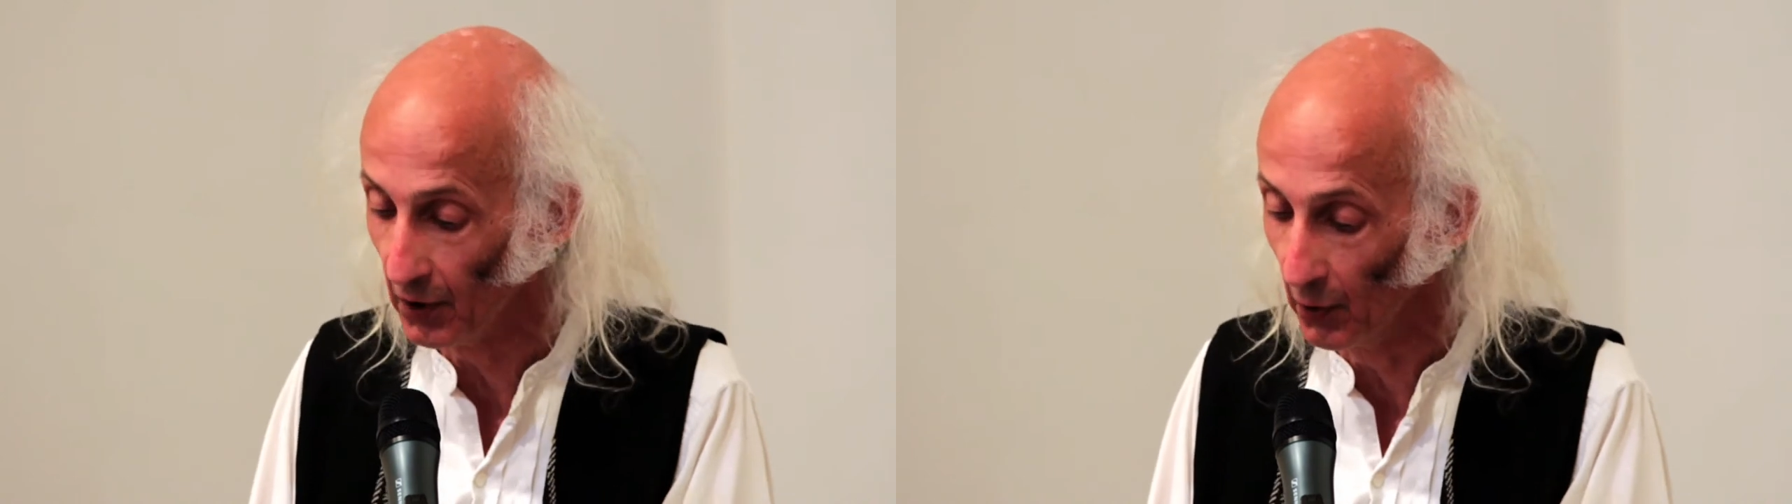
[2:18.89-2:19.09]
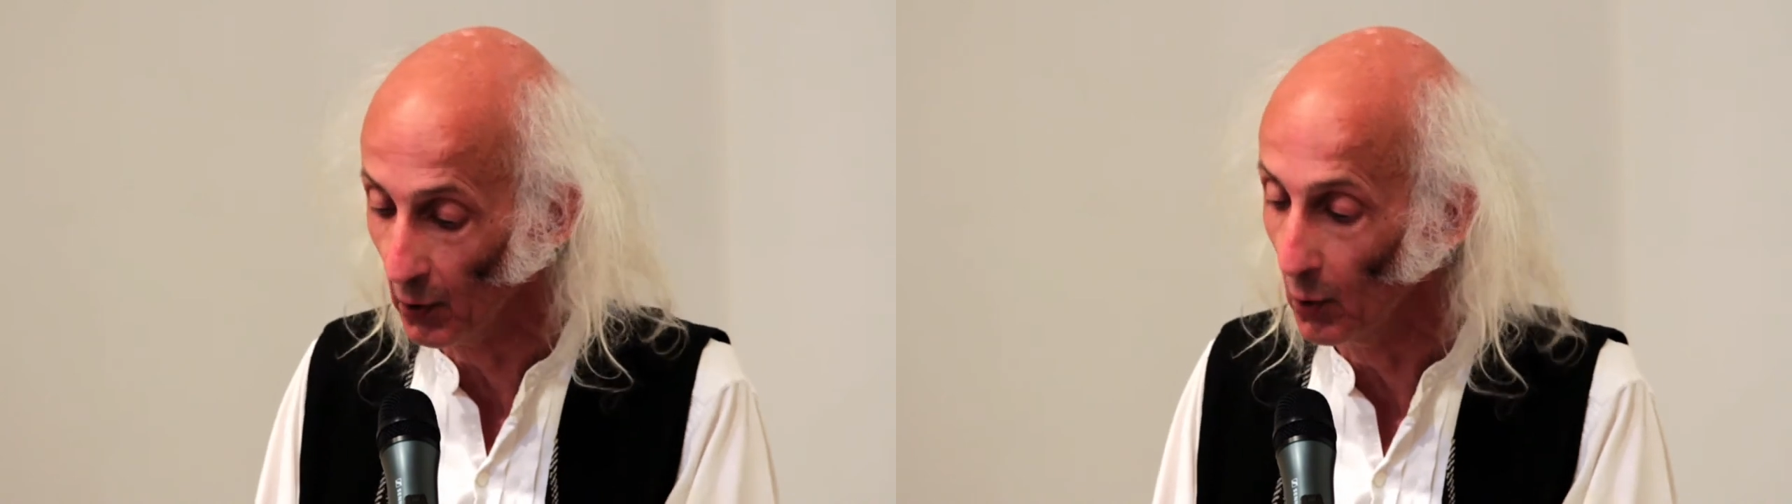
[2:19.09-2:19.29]

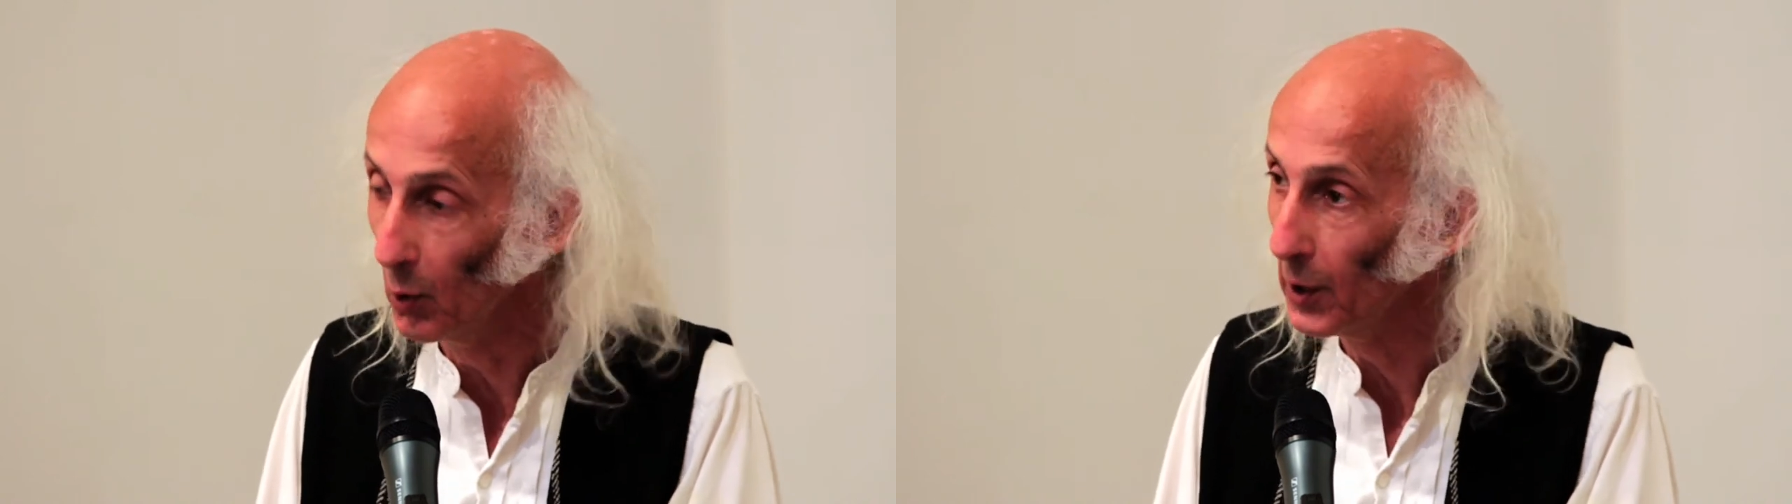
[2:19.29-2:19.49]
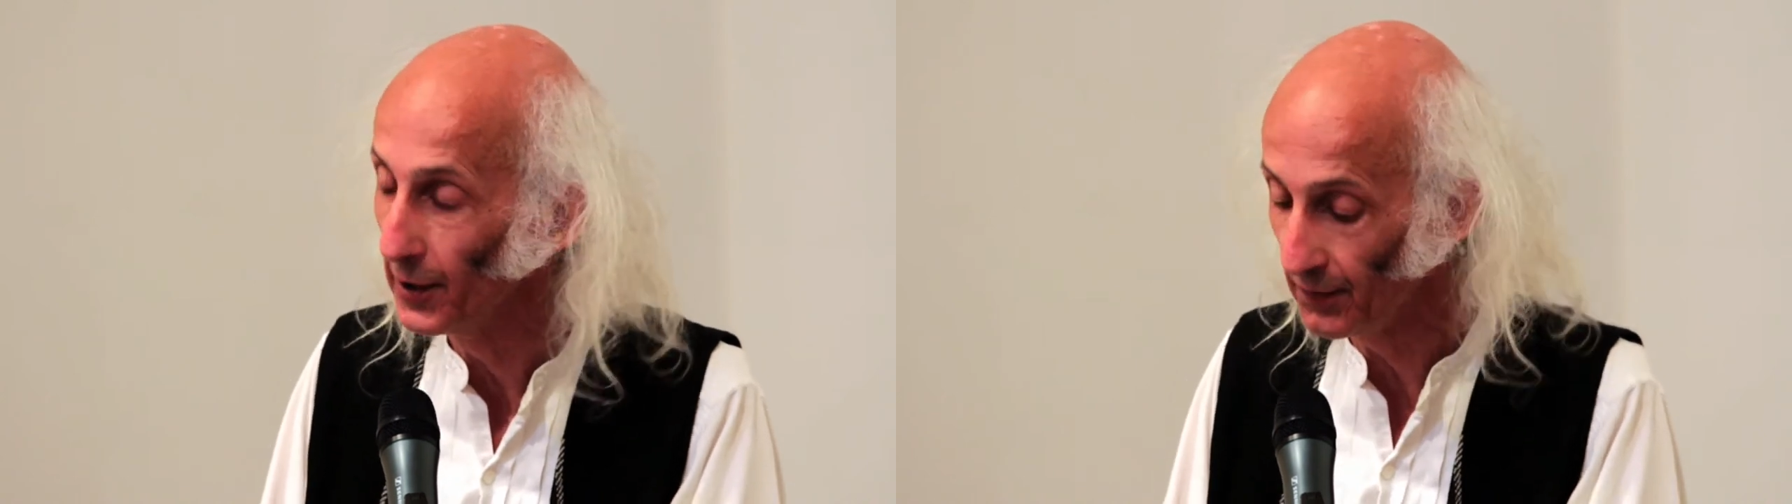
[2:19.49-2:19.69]
on
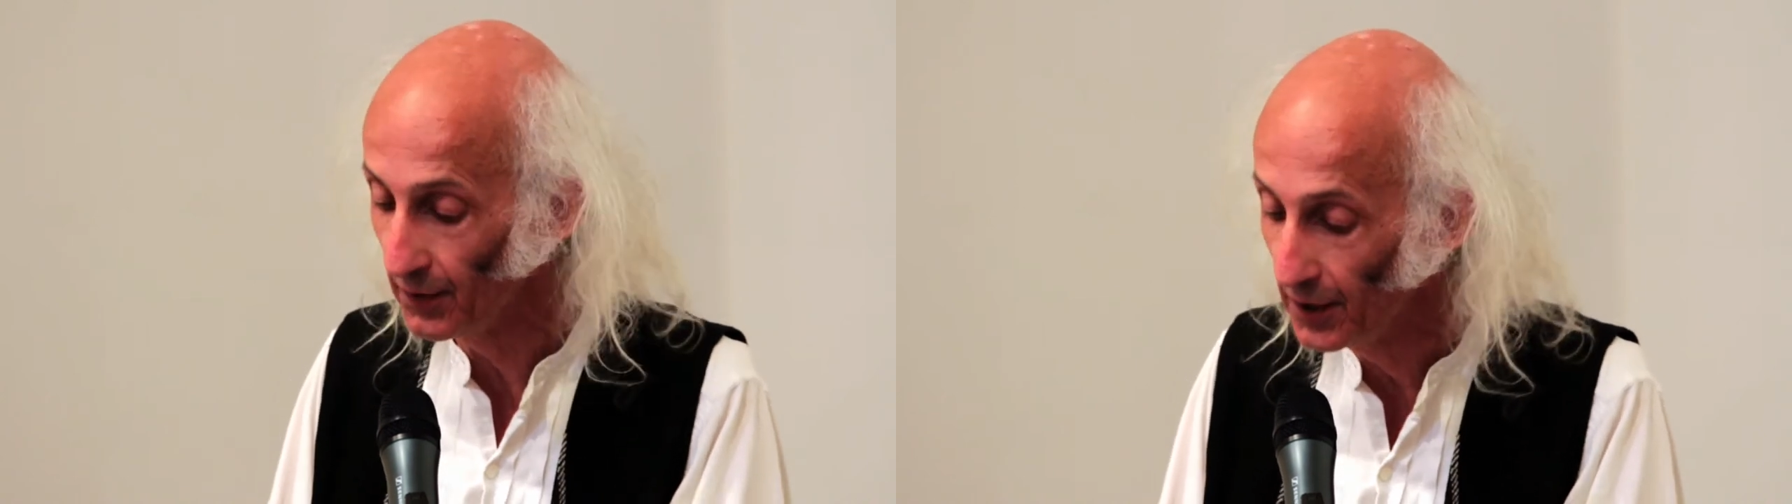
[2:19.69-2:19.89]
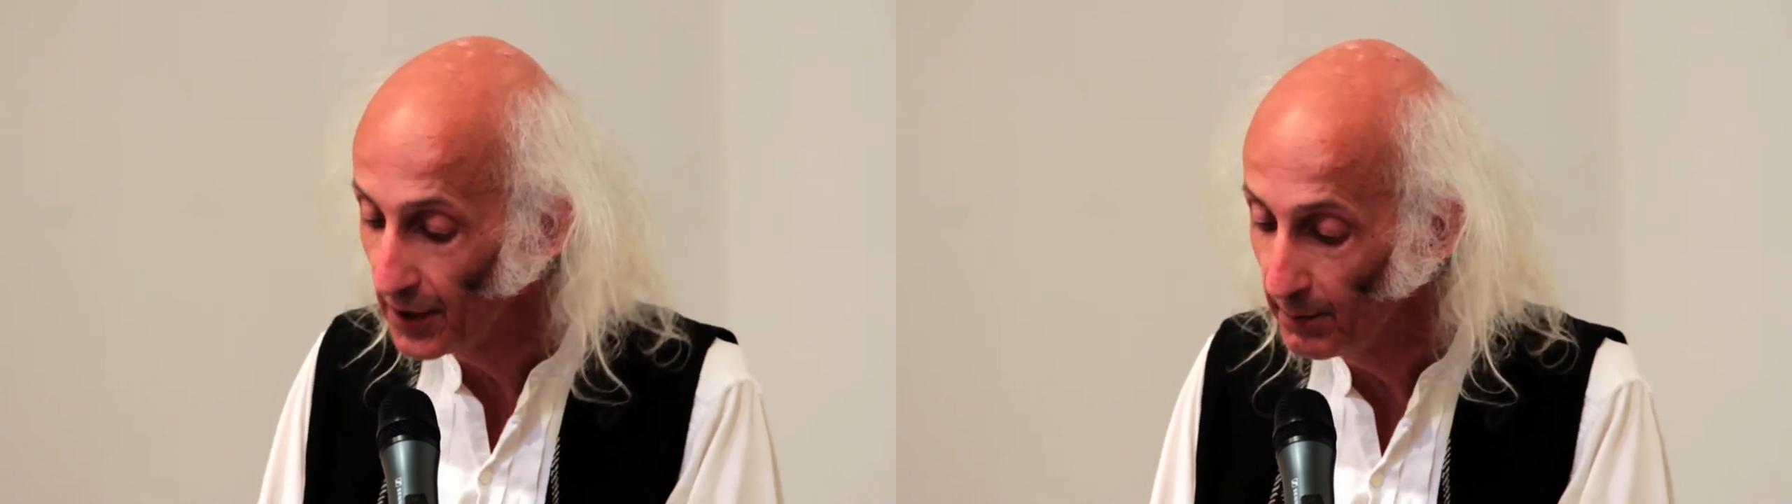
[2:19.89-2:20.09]
all its
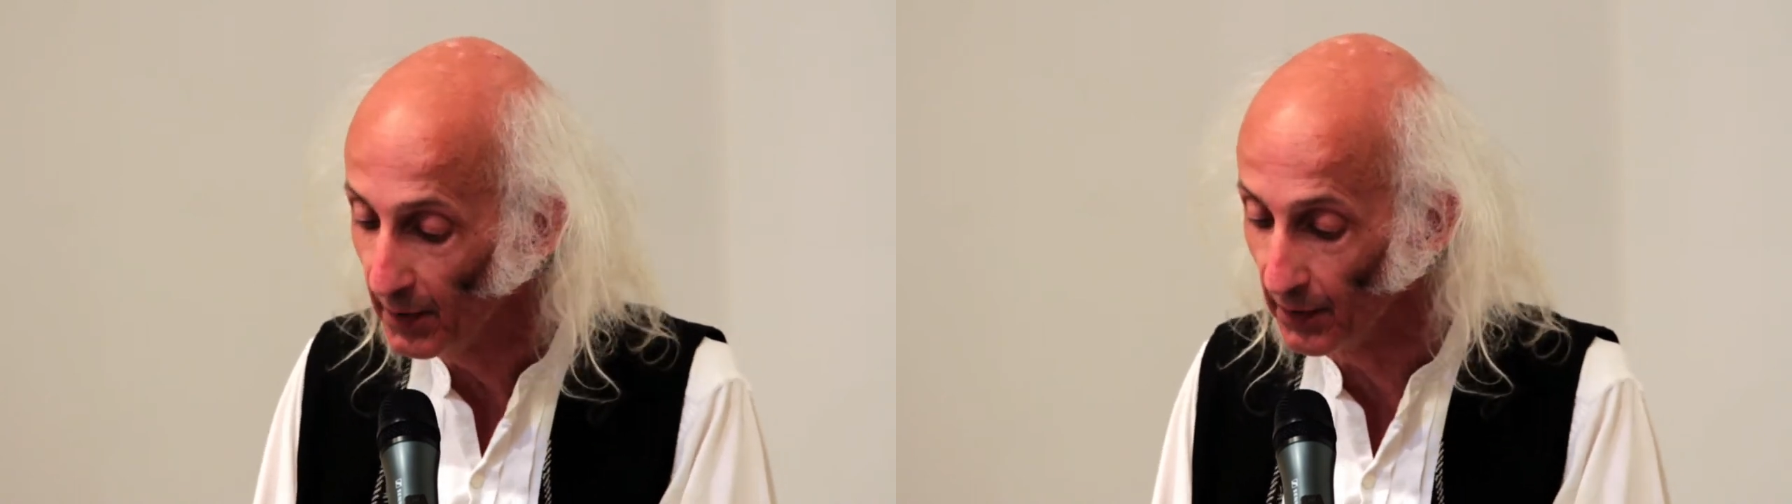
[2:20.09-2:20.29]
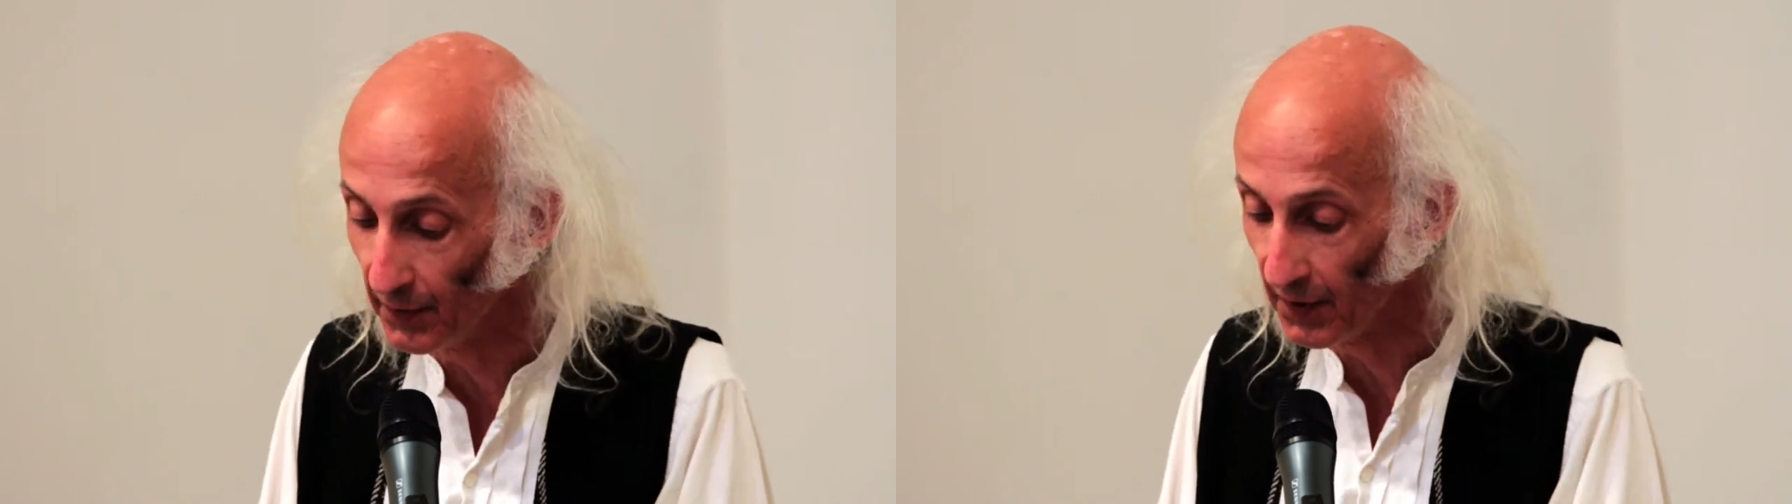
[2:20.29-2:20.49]

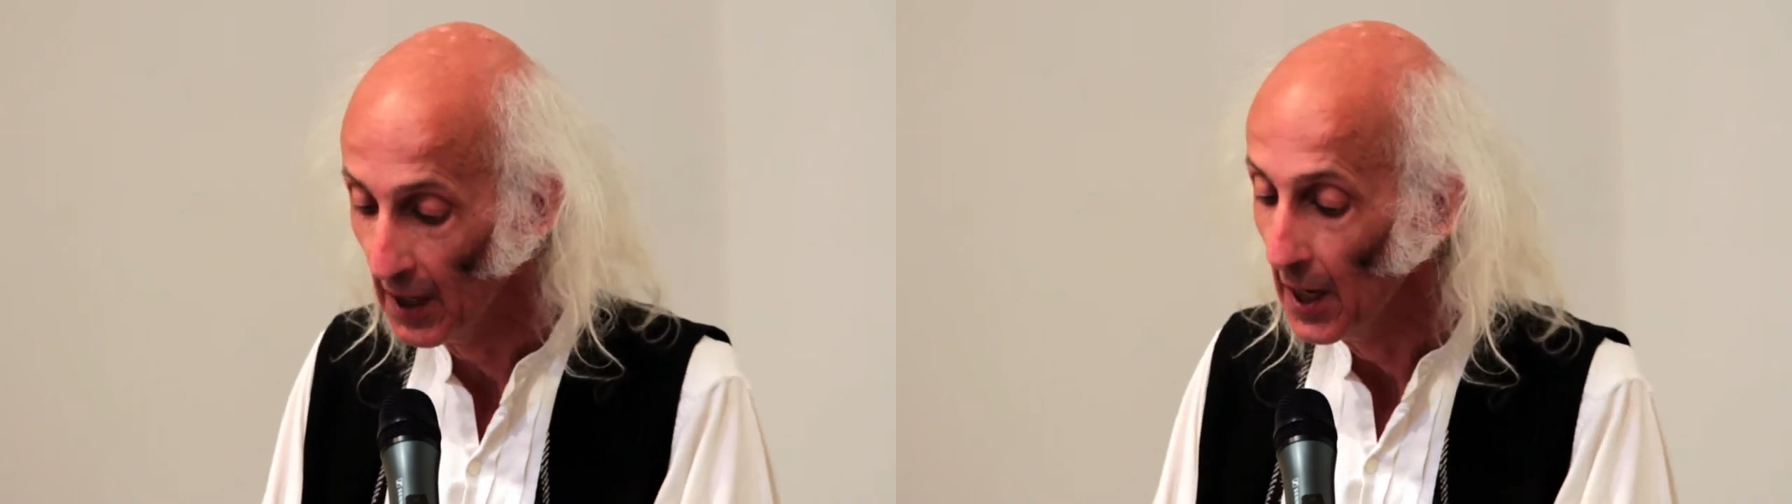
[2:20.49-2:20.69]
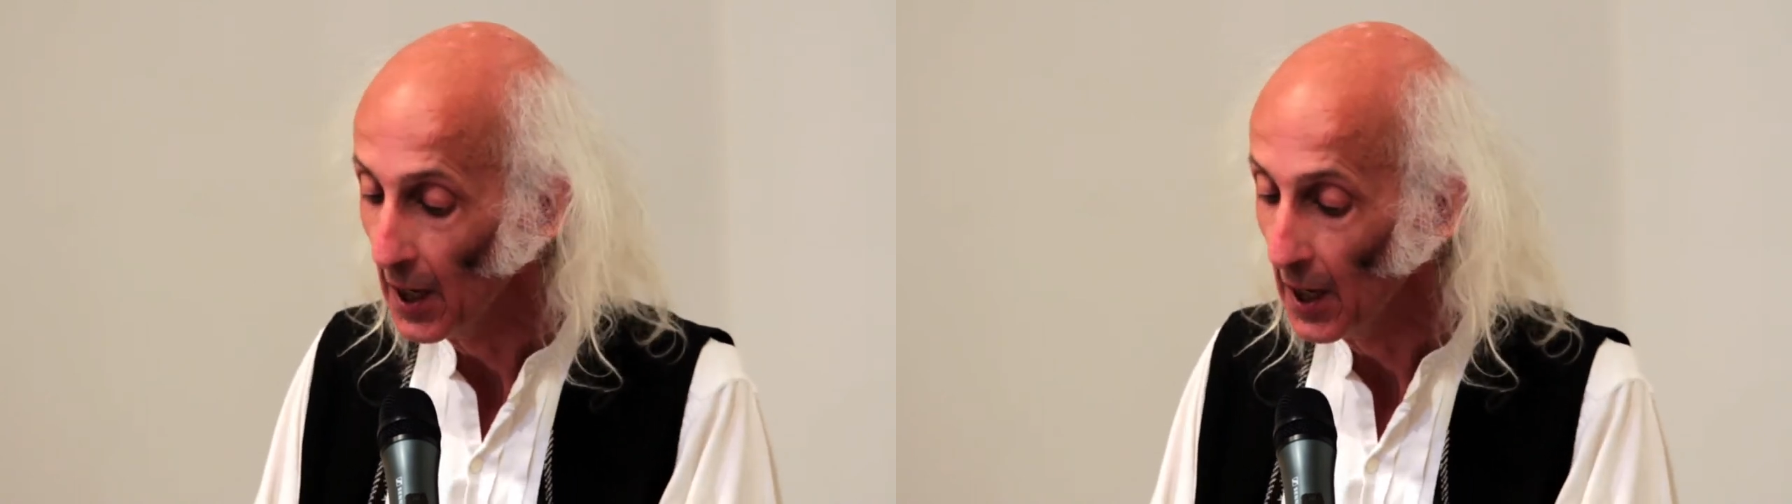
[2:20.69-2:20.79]
demons.